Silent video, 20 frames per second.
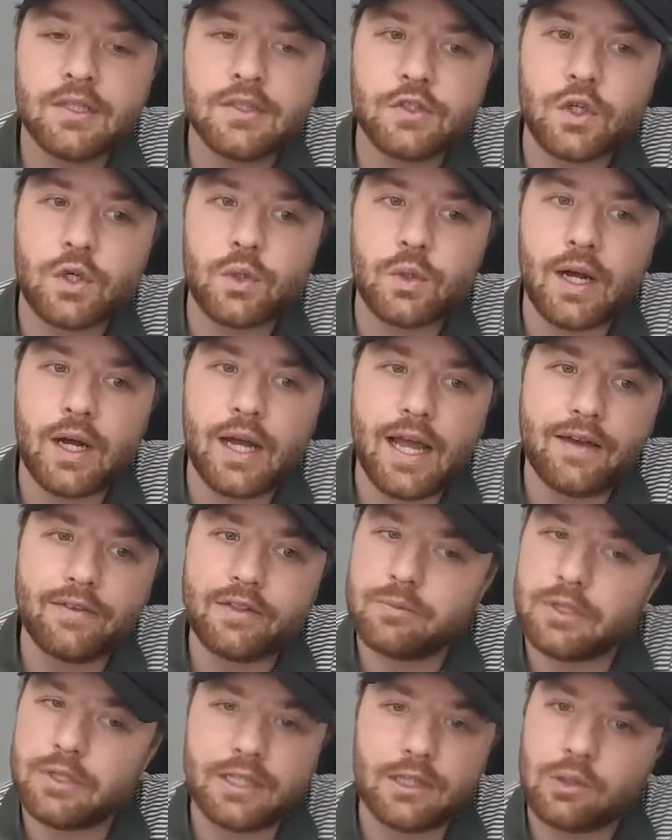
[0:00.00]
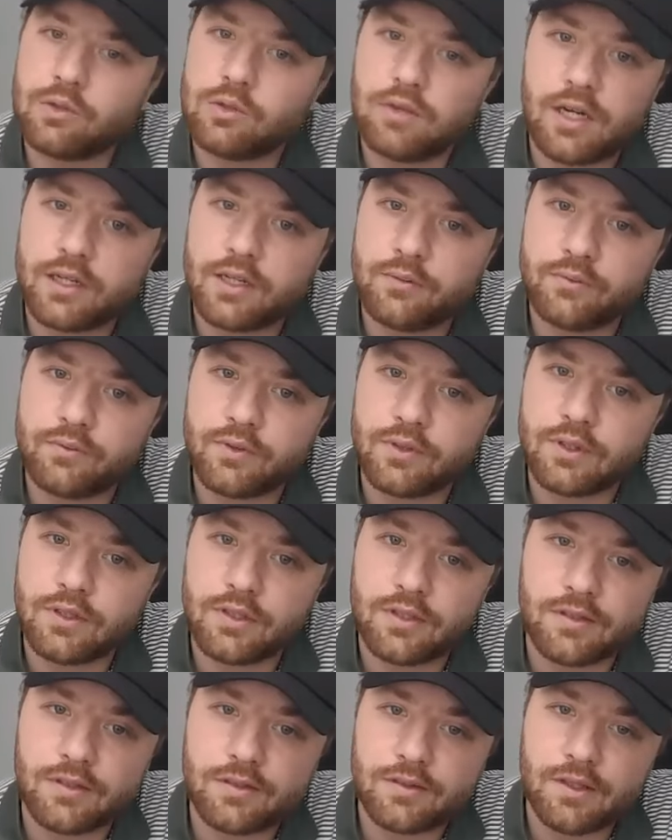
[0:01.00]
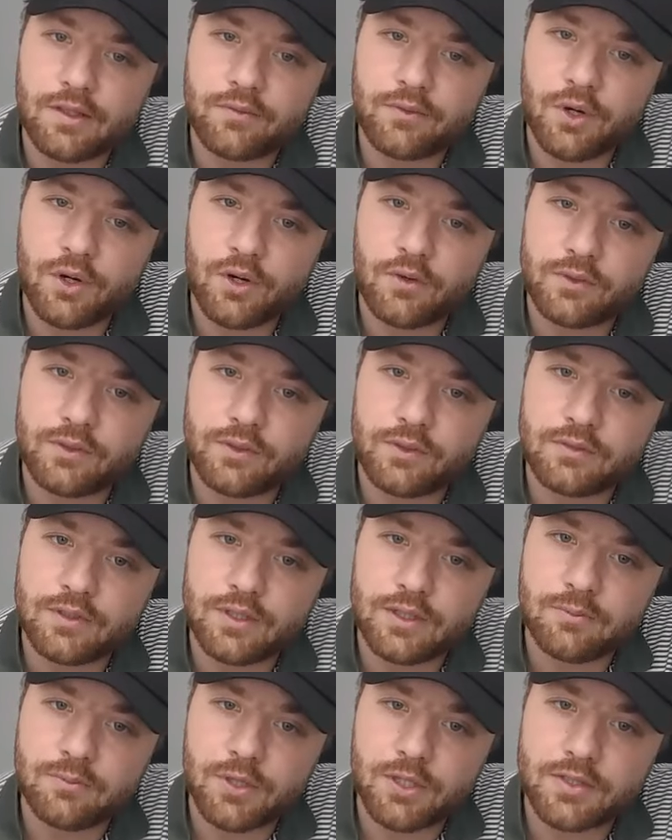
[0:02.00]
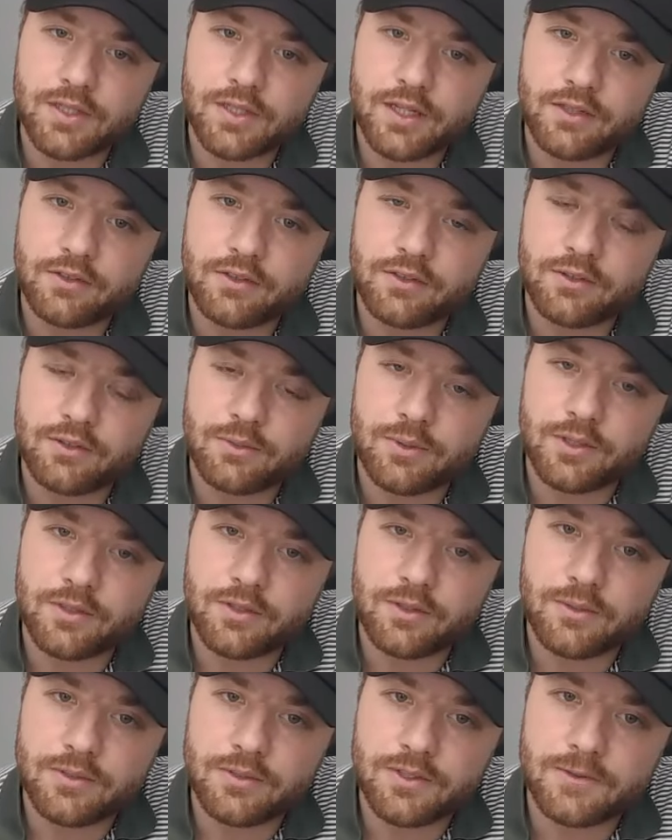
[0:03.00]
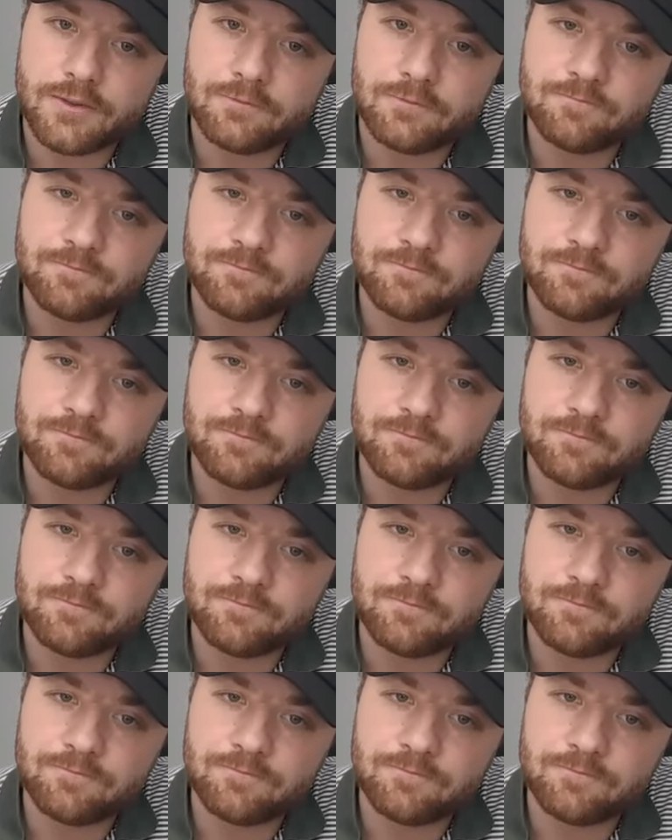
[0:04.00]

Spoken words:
So I haven't played a whole lot of golf in Bucks County during the winter, I would say.